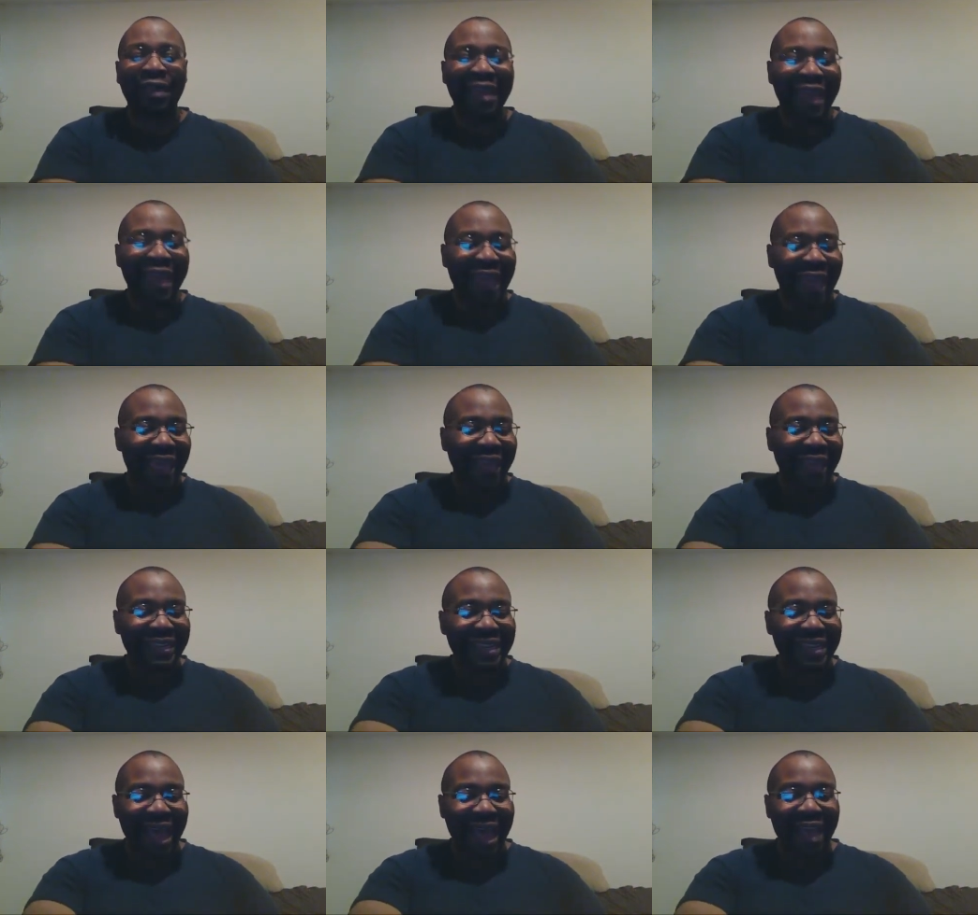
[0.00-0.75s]
and
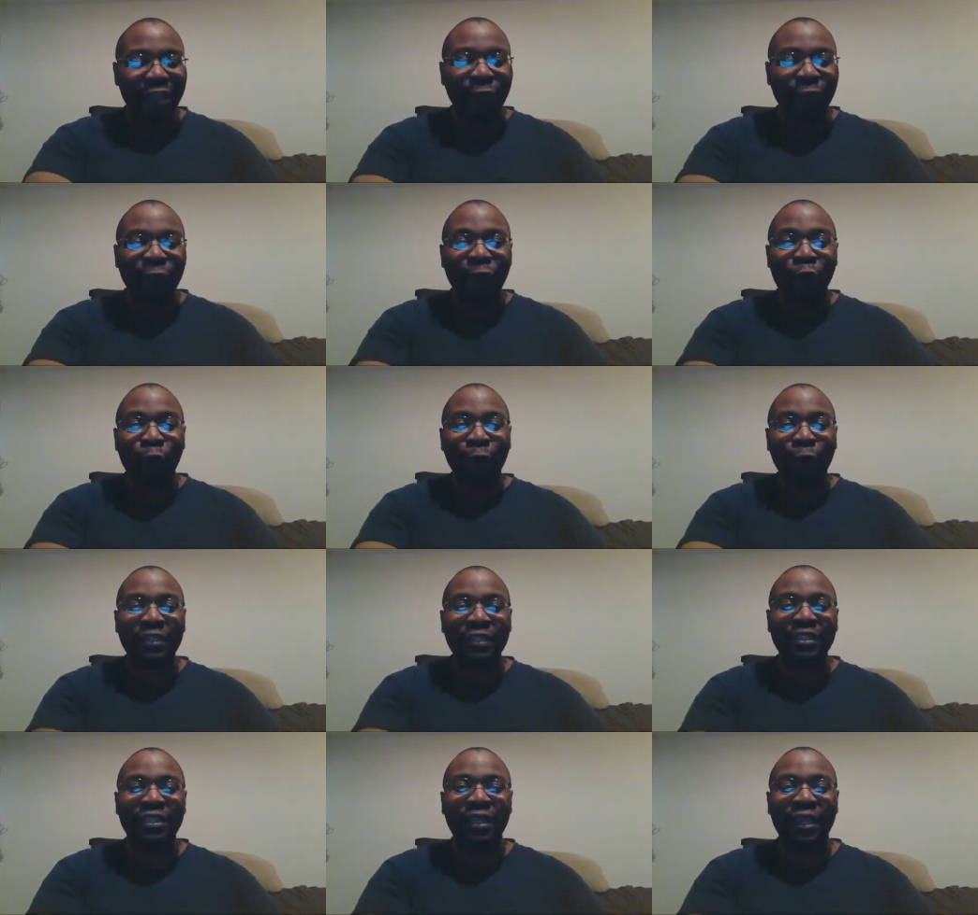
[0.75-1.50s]
not
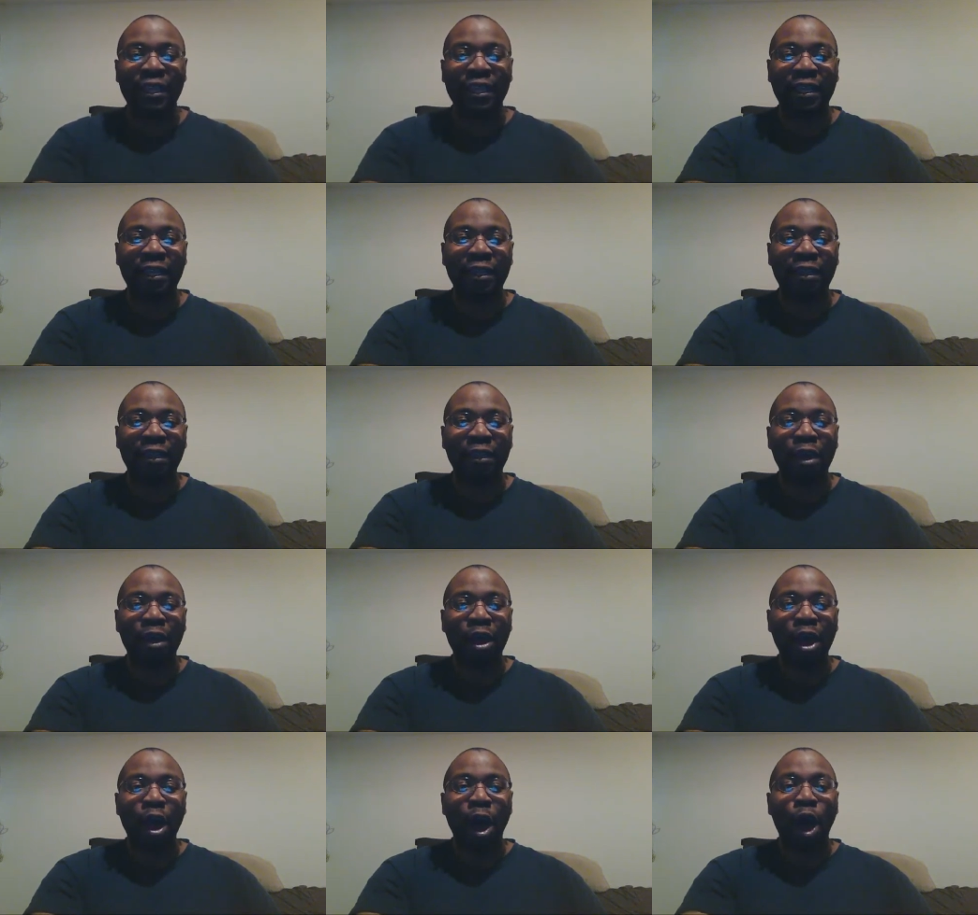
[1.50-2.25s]
focusing
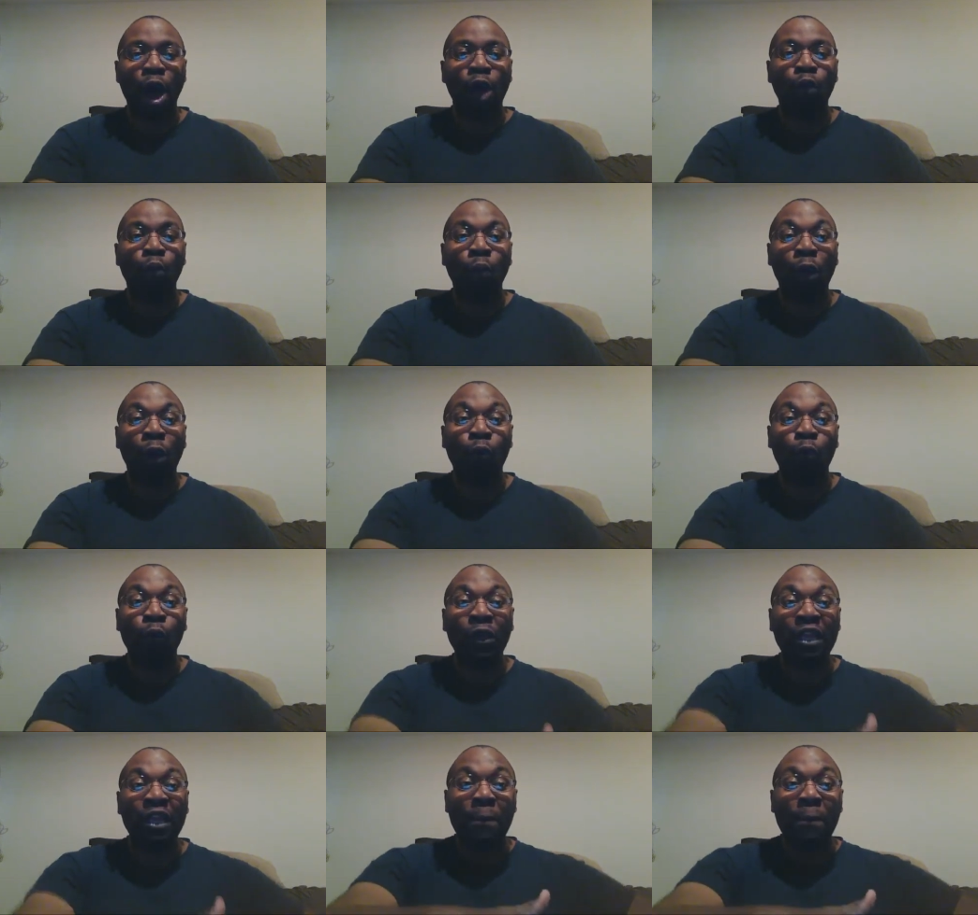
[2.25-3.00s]
on what
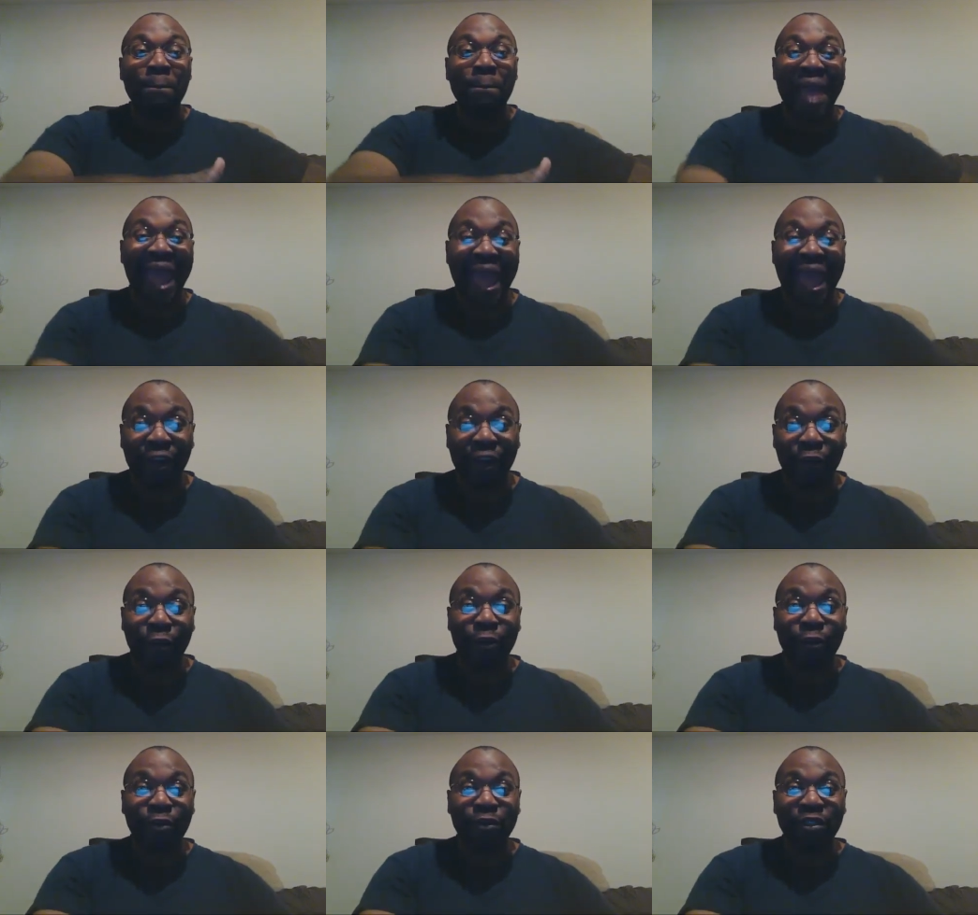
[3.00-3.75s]
really
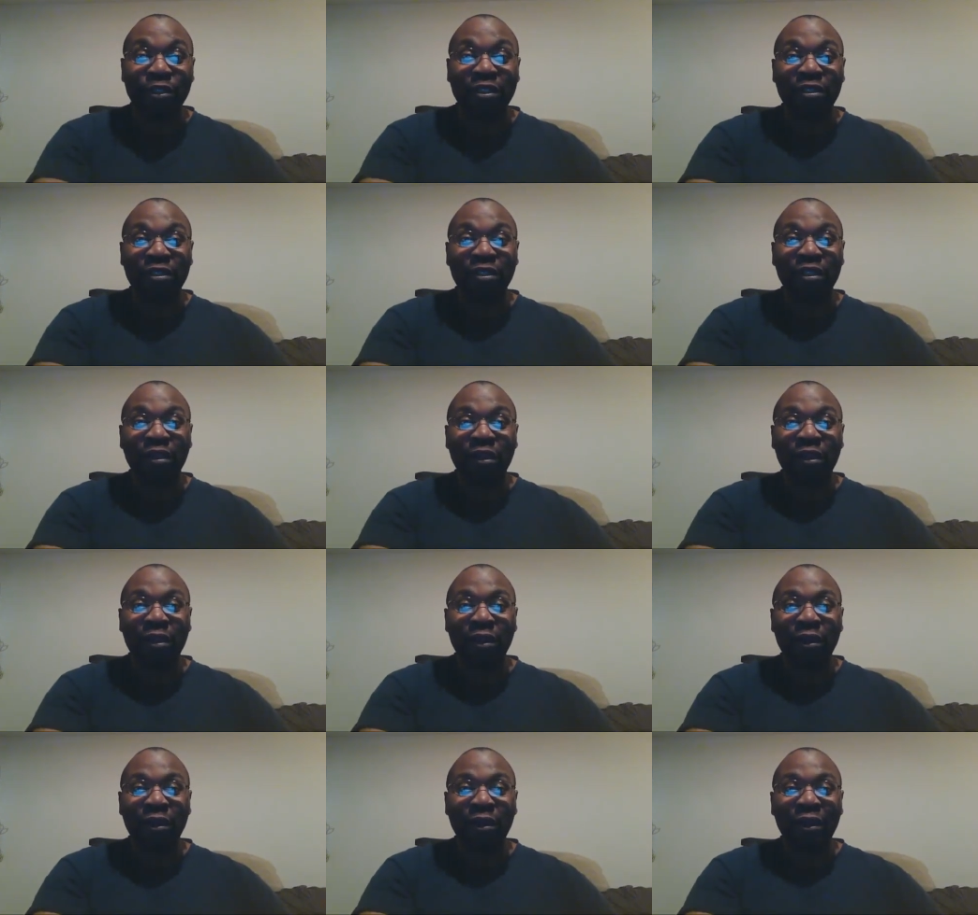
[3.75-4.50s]
matters
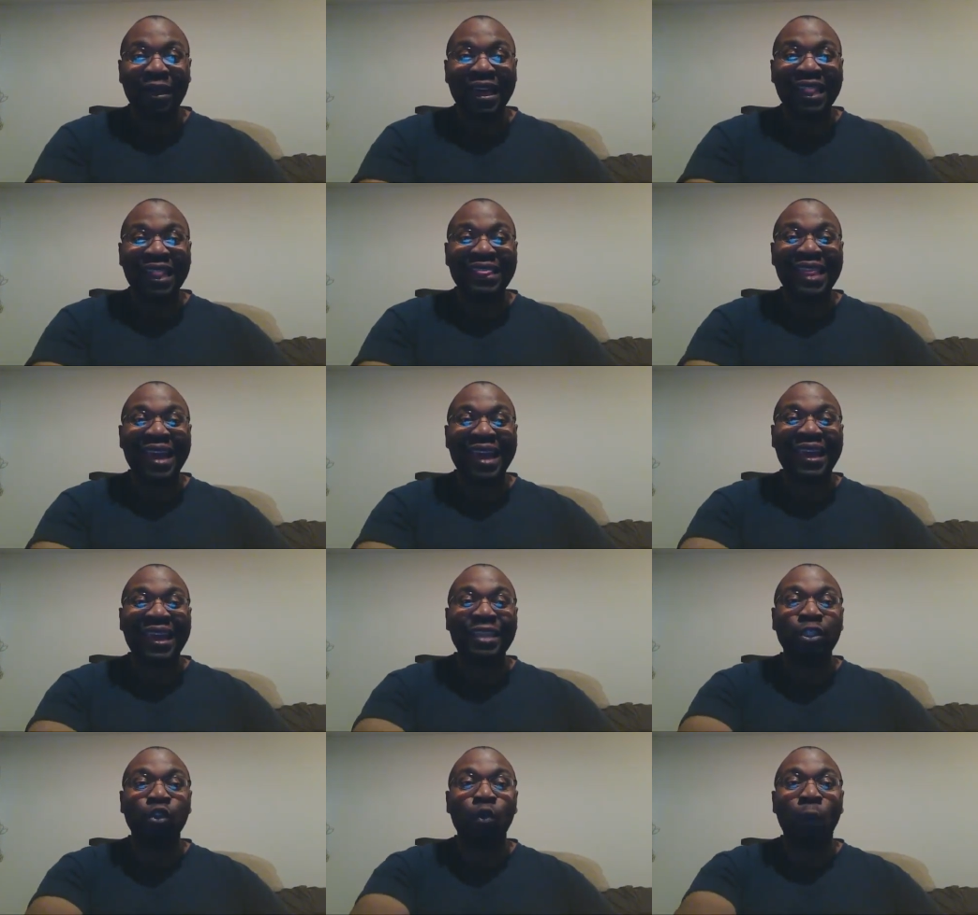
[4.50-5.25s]
that
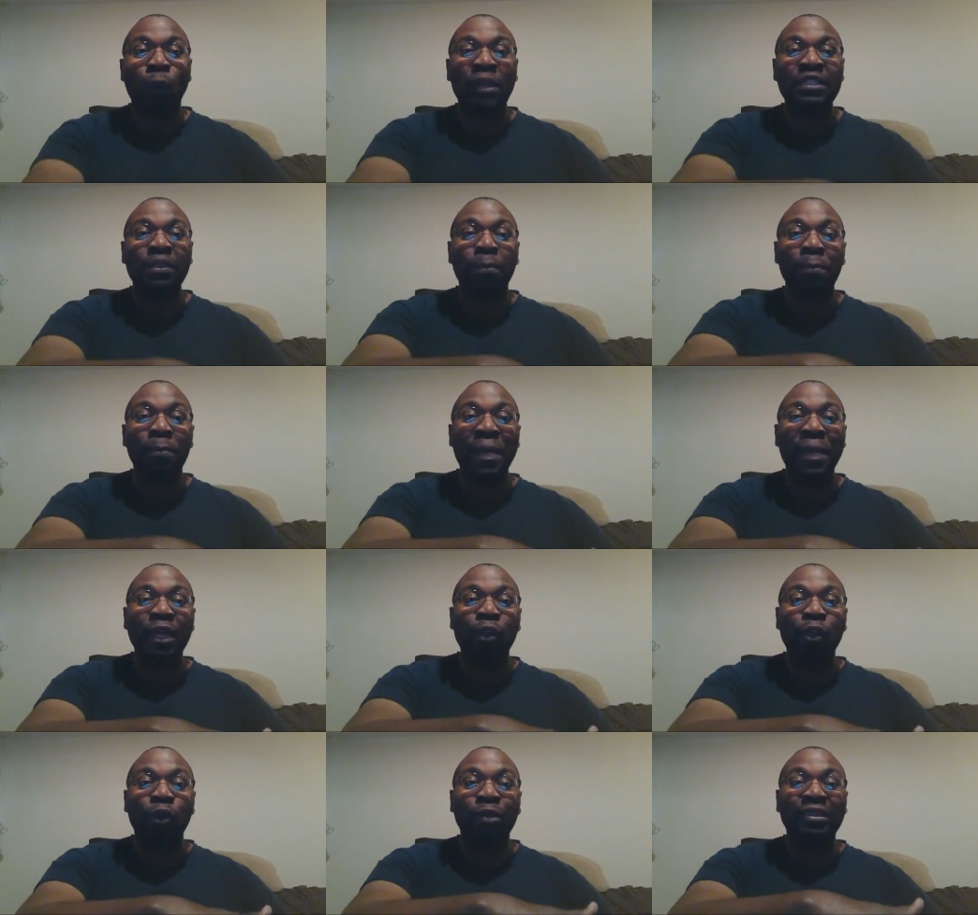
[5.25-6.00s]
is going to make
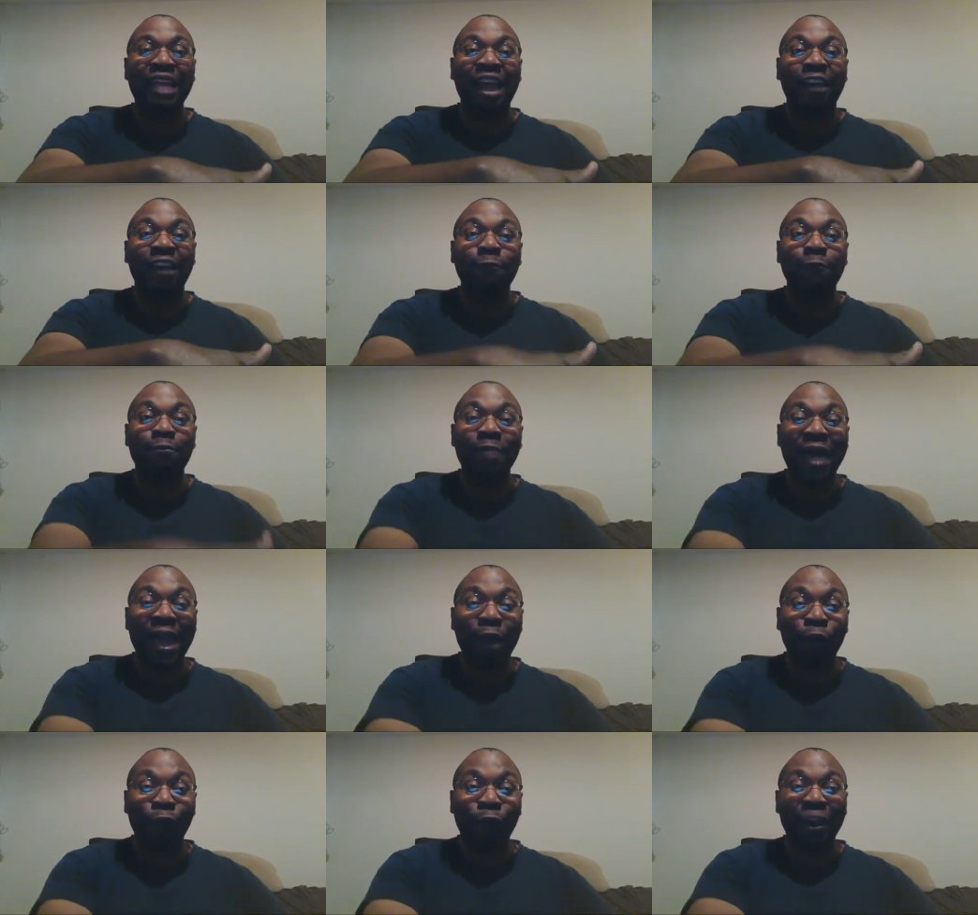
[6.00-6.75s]
your life
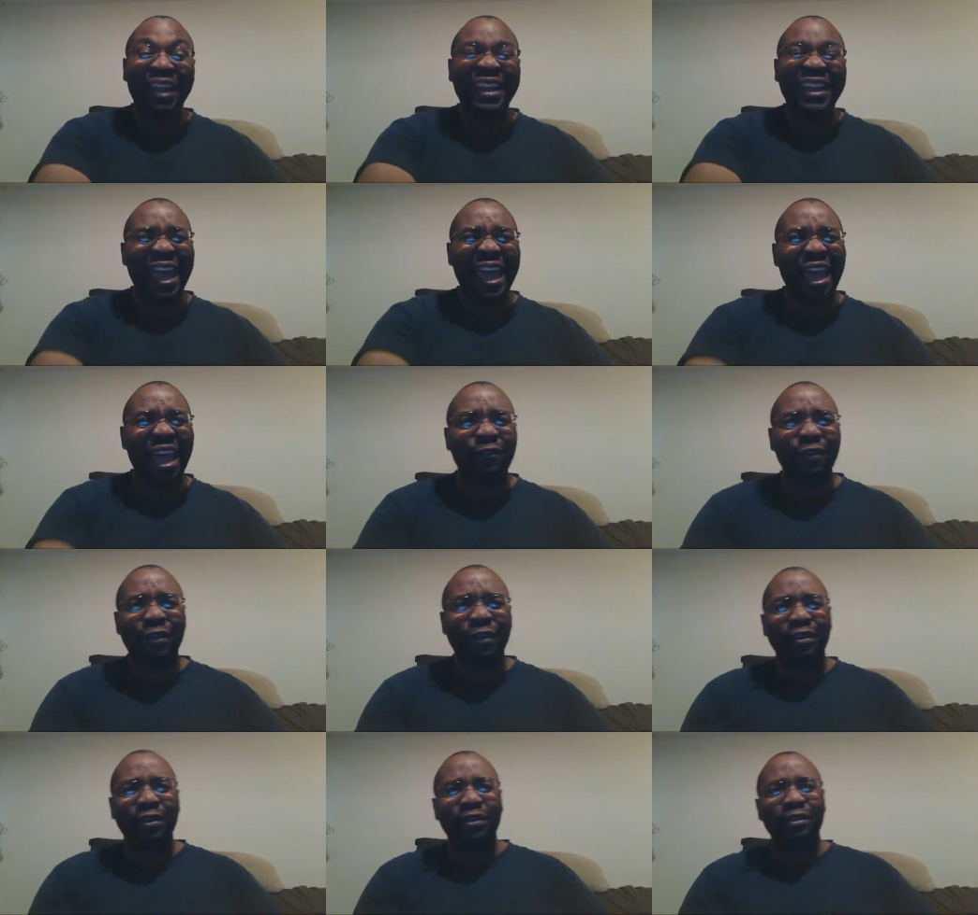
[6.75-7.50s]
better in heaven.